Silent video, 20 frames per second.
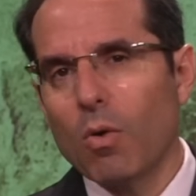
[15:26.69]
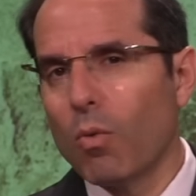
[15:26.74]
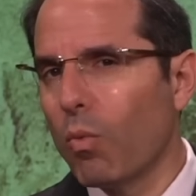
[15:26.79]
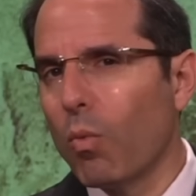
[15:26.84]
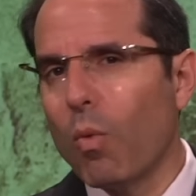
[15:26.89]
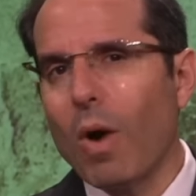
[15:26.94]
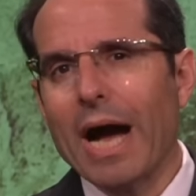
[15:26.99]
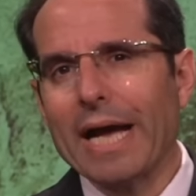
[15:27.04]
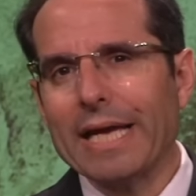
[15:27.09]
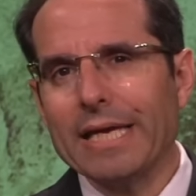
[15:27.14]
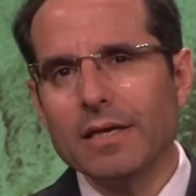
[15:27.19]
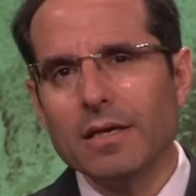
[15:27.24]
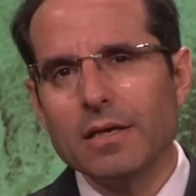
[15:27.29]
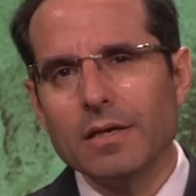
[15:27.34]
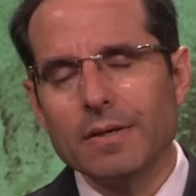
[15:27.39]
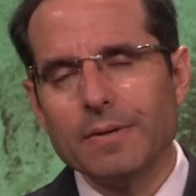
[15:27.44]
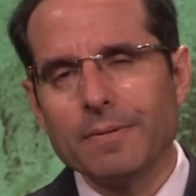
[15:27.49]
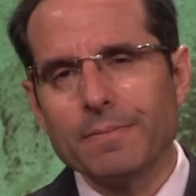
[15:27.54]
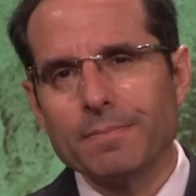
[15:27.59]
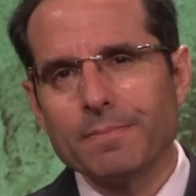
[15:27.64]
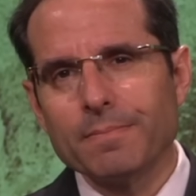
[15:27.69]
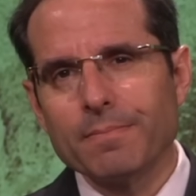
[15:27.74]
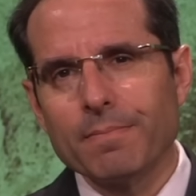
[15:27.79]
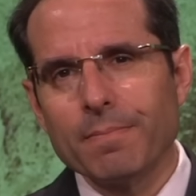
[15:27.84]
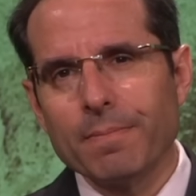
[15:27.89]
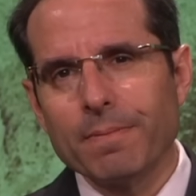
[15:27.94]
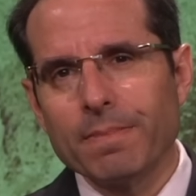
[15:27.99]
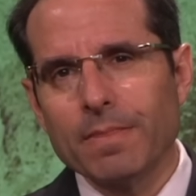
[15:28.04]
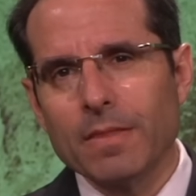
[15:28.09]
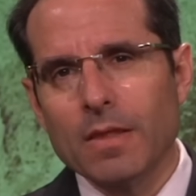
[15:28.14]
Why?
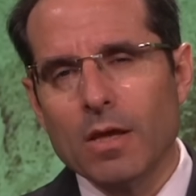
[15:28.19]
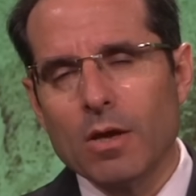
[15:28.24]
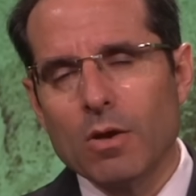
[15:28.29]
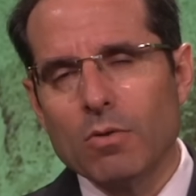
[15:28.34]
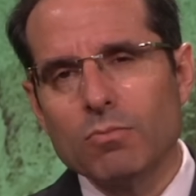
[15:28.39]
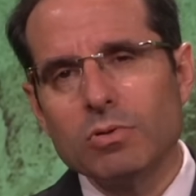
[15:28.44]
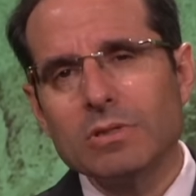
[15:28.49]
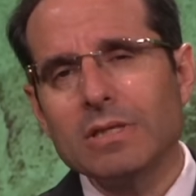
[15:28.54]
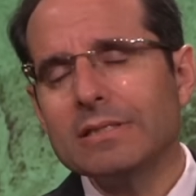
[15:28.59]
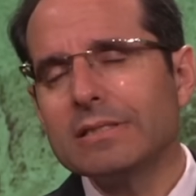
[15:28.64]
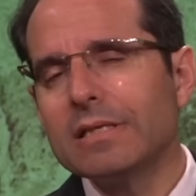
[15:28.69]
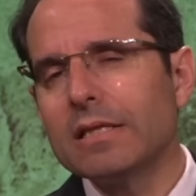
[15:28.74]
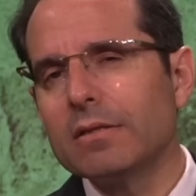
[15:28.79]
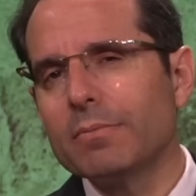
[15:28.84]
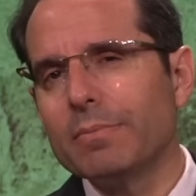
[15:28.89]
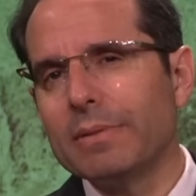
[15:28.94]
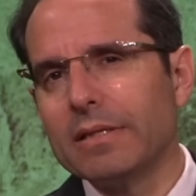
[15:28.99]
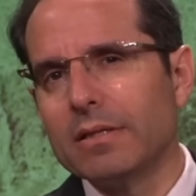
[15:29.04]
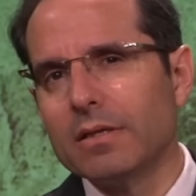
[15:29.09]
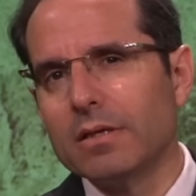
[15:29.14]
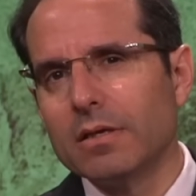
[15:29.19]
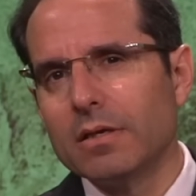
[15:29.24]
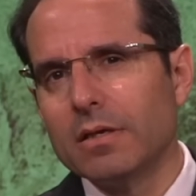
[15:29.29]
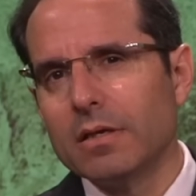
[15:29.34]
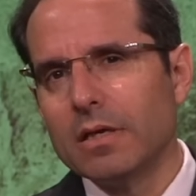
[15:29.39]
What does that mean?